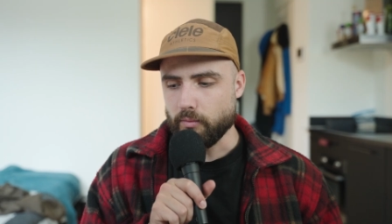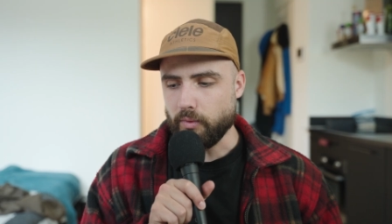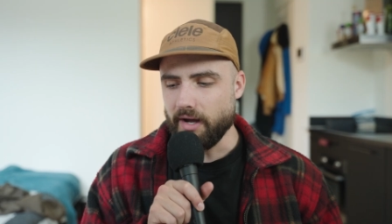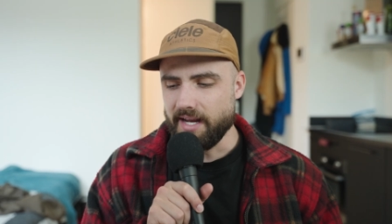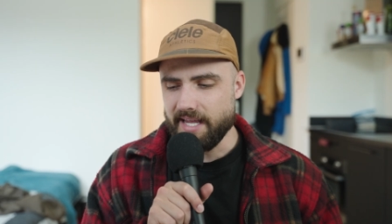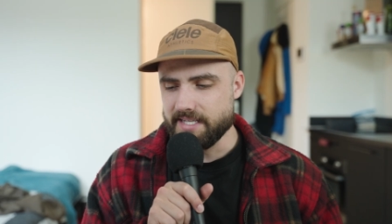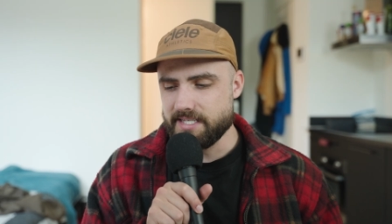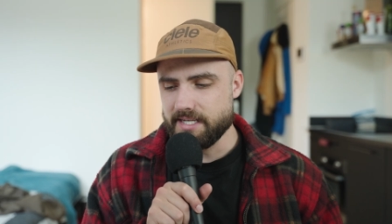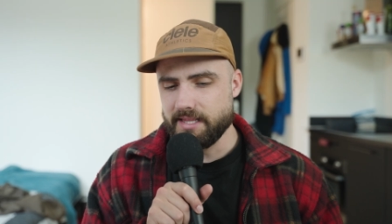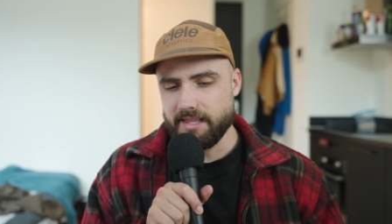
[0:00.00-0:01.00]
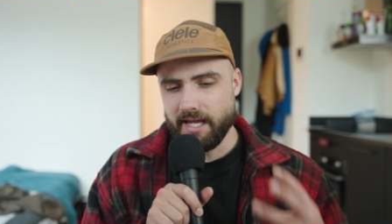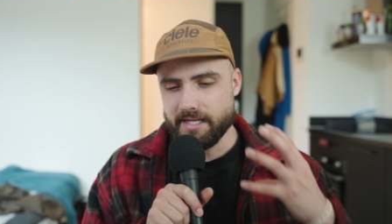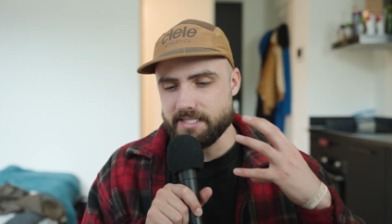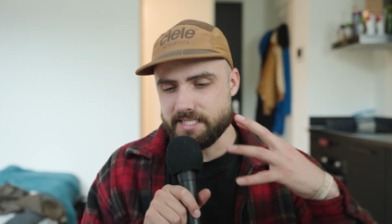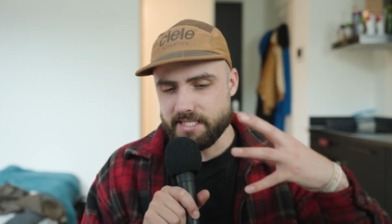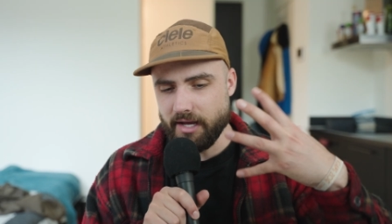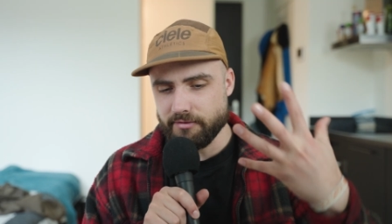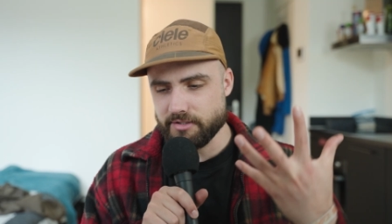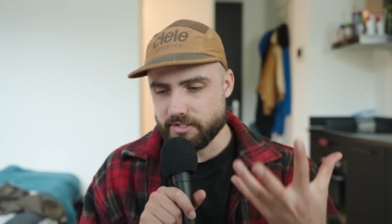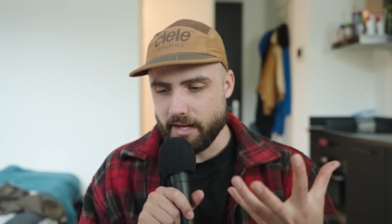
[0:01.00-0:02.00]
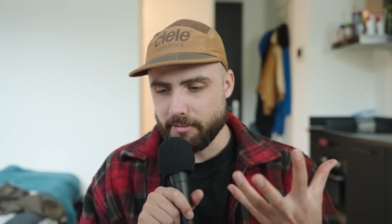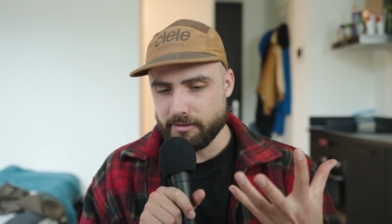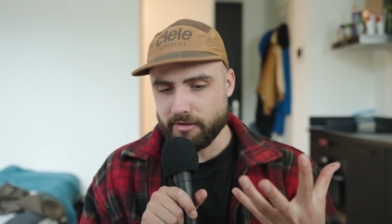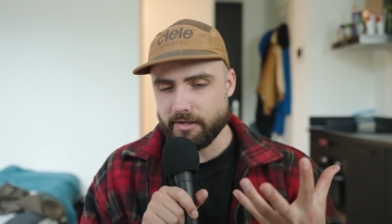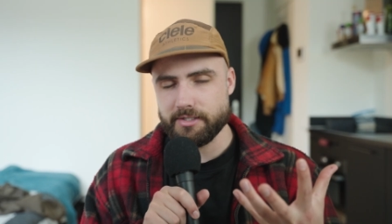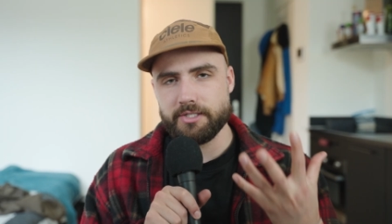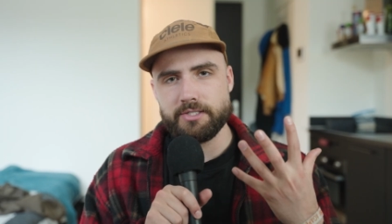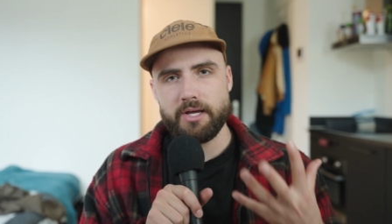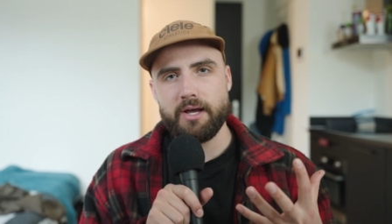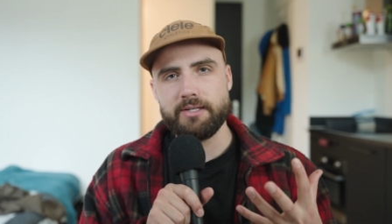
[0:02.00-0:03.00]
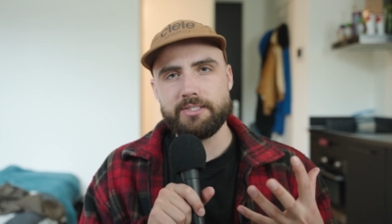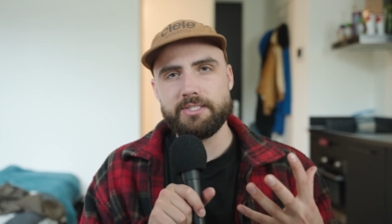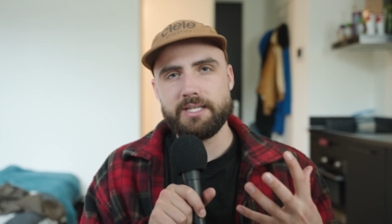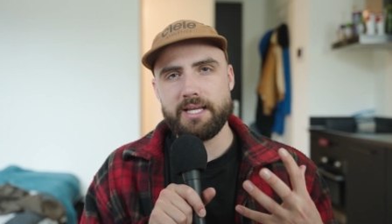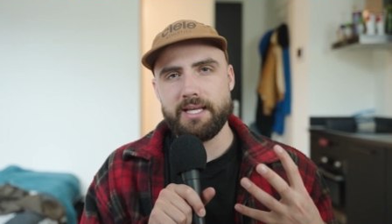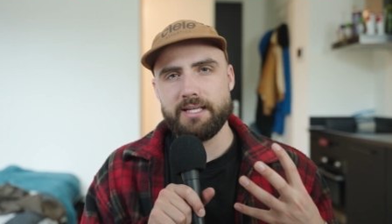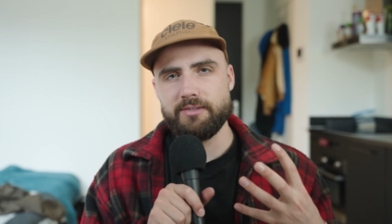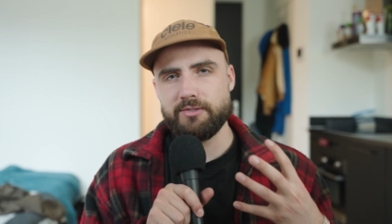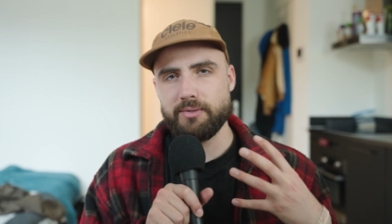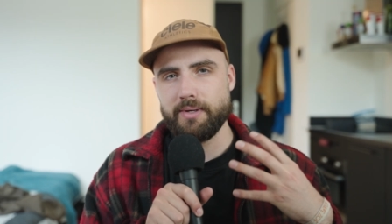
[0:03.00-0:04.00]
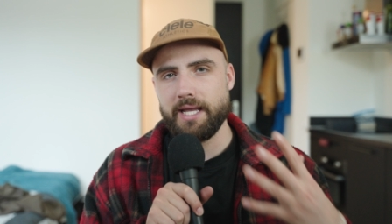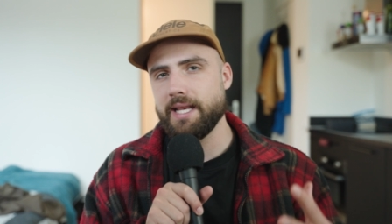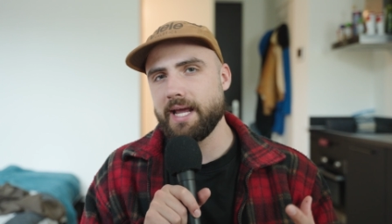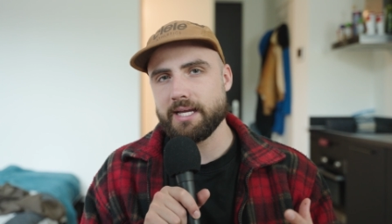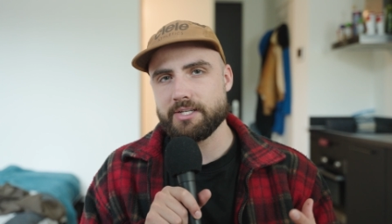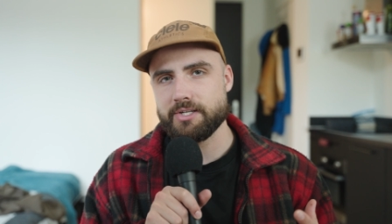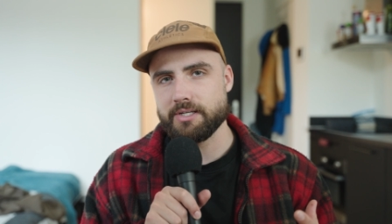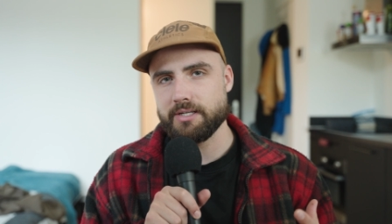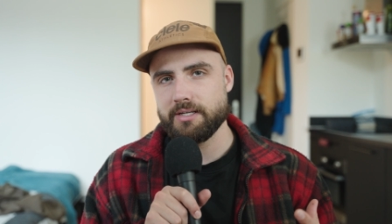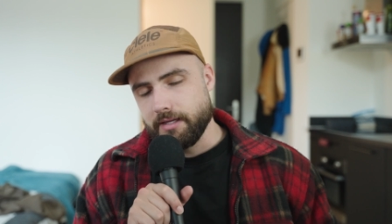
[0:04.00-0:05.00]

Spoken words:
What is it that self-sabotages us into inaction?